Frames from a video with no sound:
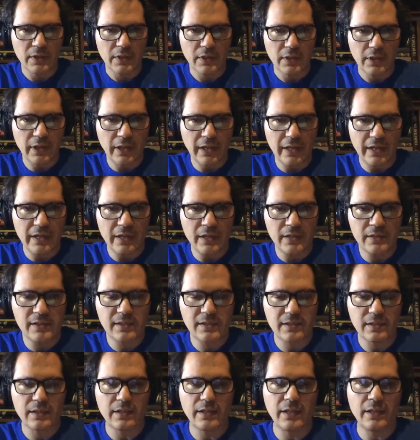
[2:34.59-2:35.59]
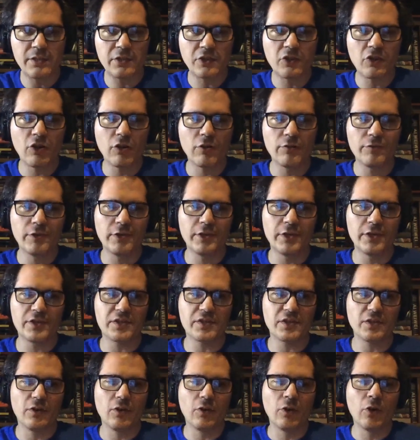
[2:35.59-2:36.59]
It
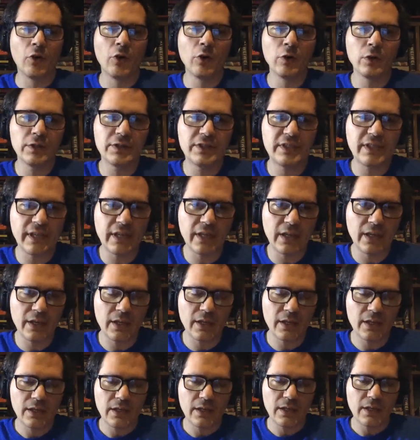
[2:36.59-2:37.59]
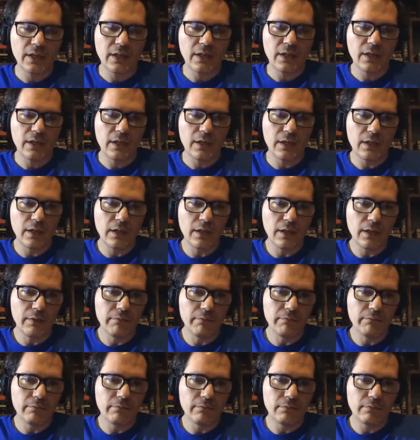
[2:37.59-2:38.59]
covers all the.
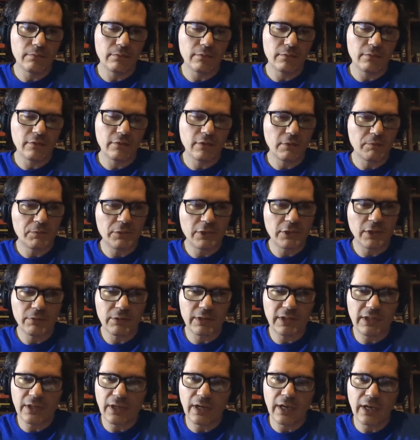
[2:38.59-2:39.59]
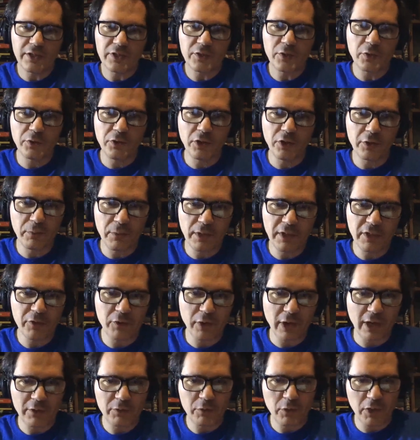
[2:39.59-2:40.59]
Well, probably I should not be
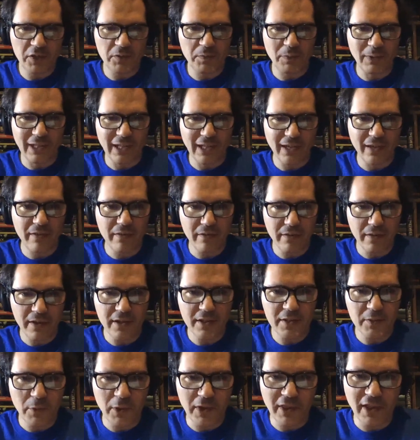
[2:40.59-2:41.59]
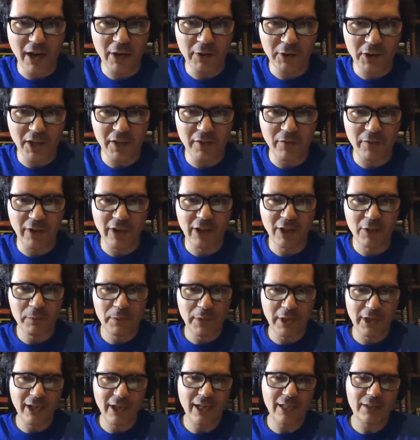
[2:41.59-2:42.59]
trying to explain this without a
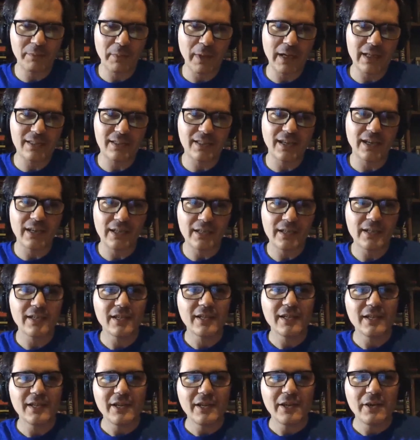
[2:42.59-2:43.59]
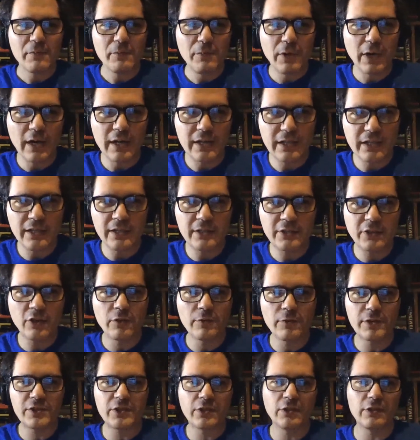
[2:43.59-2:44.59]
developer at my side, but it
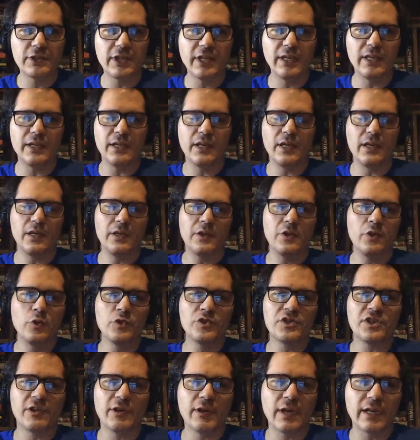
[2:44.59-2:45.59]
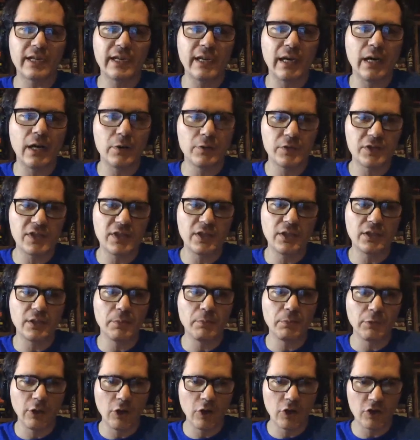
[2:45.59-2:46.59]
covers all the user accounts in the
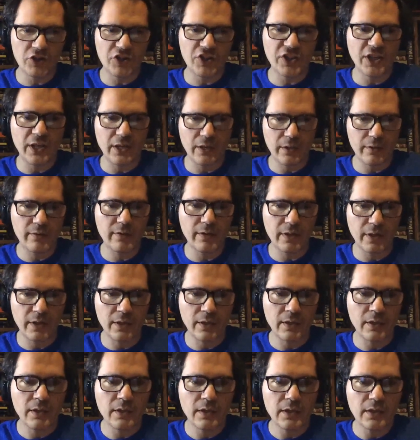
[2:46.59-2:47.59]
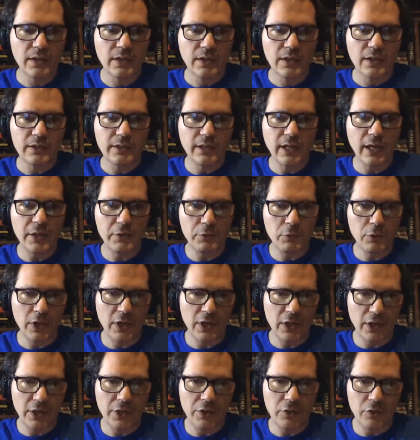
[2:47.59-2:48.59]
blockchain thing that
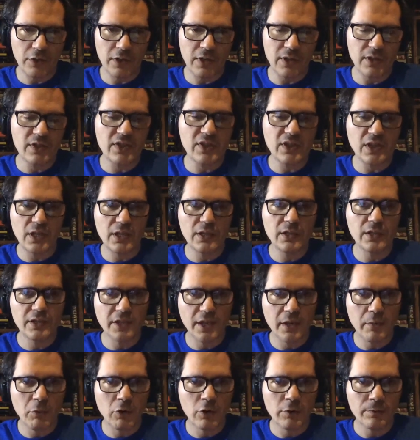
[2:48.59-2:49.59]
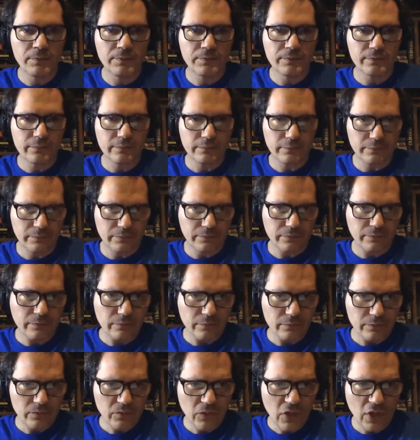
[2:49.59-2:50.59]
you can see in the demo.
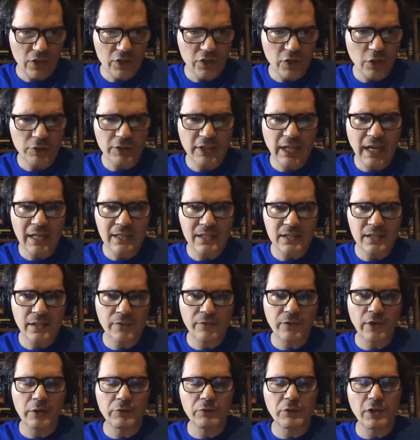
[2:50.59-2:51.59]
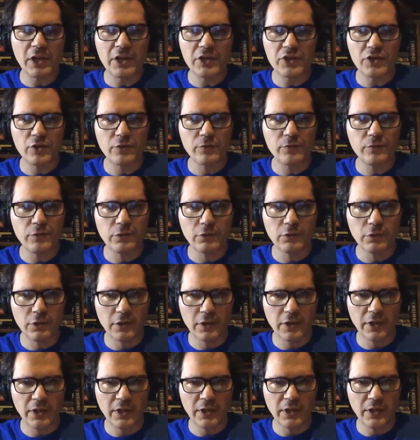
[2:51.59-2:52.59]
So that's the foundation
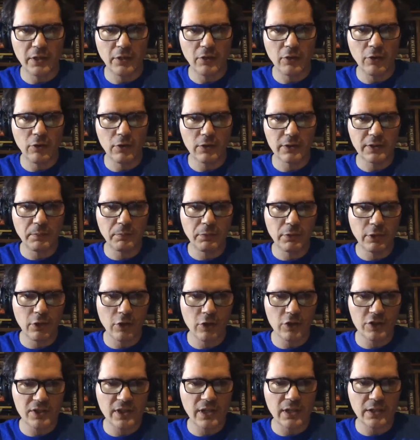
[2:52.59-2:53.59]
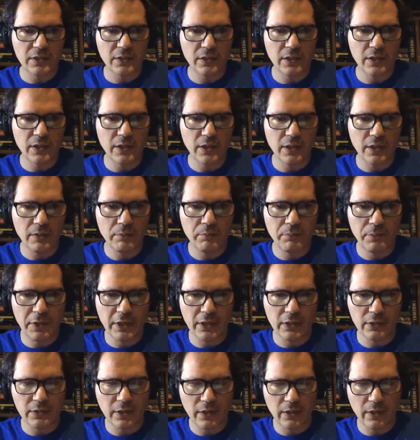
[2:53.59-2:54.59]
for all the blocks that
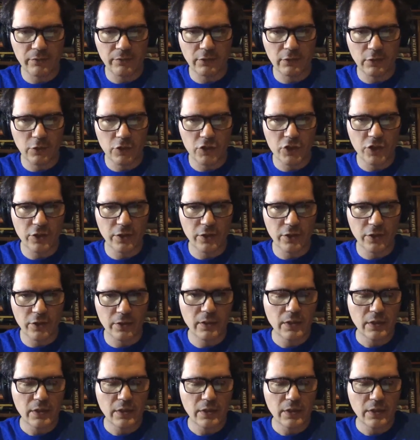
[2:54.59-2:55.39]
build Evolution.